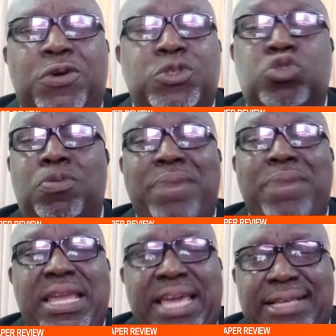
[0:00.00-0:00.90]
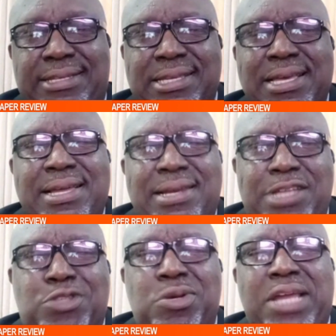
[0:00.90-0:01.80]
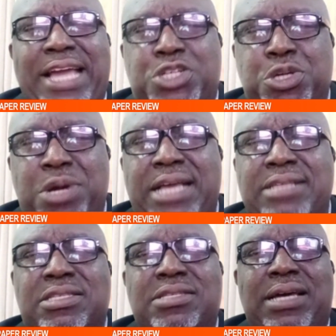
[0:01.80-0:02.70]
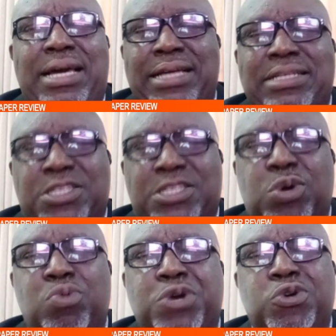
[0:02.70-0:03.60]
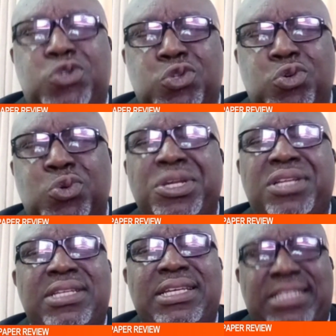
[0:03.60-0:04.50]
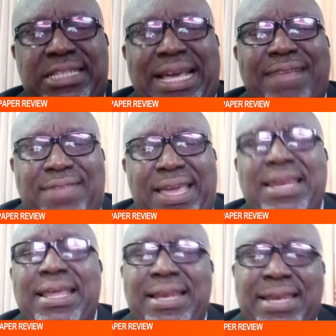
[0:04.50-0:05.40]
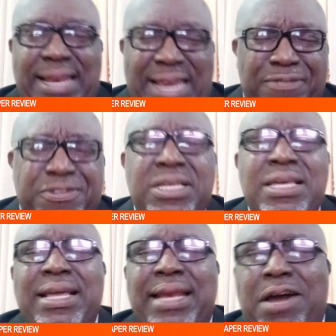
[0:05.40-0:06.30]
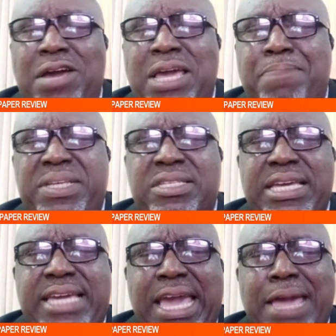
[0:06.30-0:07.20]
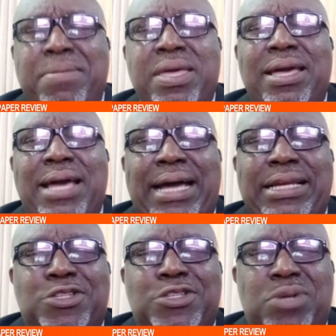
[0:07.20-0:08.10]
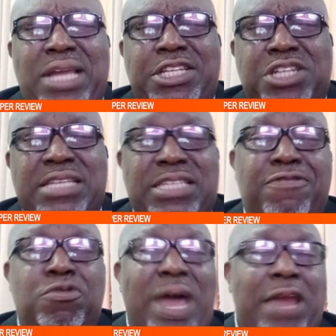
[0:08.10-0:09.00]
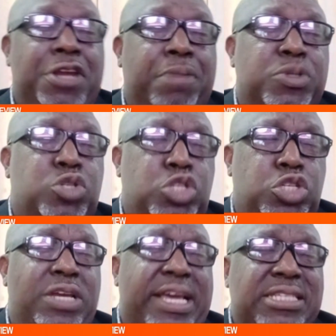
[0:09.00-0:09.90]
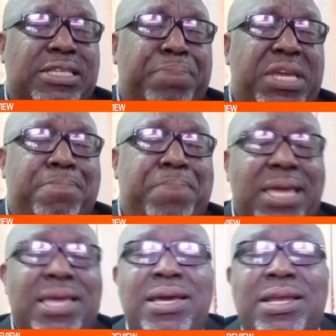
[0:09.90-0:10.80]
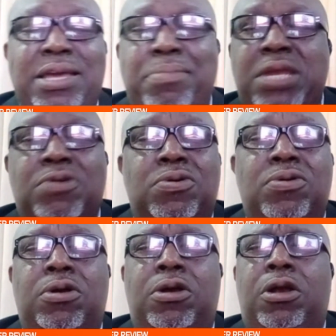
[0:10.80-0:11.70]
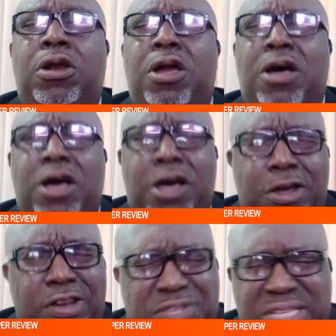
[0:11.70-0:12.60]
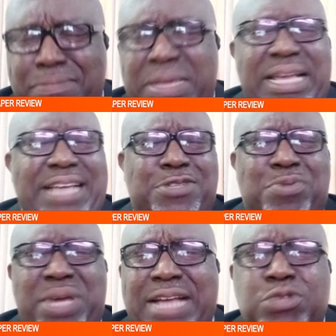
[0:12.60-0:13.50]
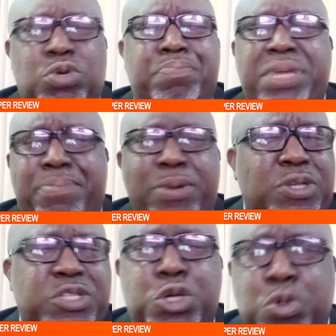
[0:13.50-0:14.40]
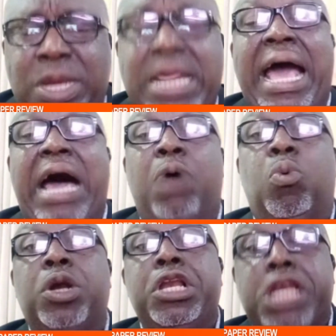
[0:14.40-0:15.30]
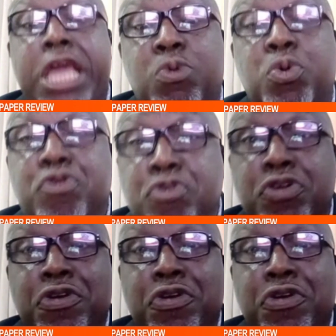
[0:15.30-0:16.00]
for so many years, they told Nigerians, this is what we could do. They did their thing, they left. Now APC came and they told Nigerians, even while in their position against the PDP, they made a whole lot of statements as regards what PDP wasn't doing and what they would do.